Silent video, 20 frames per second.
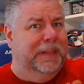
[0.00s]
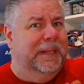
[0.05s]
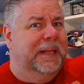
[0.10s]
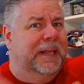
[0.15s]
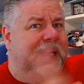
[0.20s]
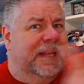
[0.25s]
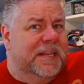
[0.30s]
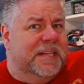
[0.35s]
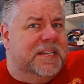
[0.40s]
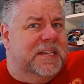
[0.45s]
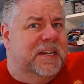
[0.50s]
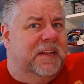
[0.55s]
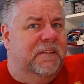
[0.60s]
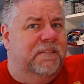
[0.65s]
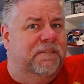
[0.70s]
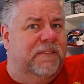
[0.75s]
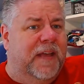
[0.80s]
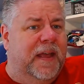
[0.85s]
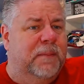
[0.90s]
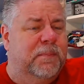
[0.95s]
plenty
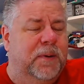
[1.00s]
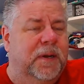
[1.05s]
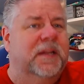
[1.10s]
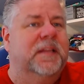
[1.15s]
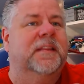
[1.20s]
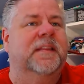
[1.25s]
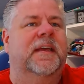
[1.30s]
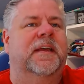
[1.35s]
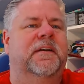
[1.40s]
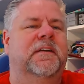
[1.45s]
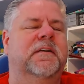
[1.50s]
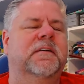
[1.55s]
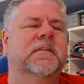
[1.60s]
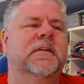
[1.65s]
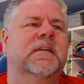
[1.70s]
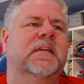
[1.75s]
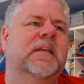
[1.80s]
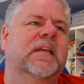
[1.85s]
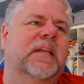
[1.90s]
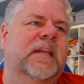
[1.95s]
of fabric there
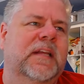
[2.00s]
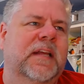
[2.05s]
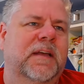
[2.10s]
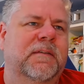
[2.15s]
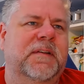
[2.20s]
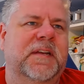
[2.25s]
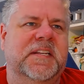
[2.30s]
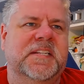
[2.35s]
I mean,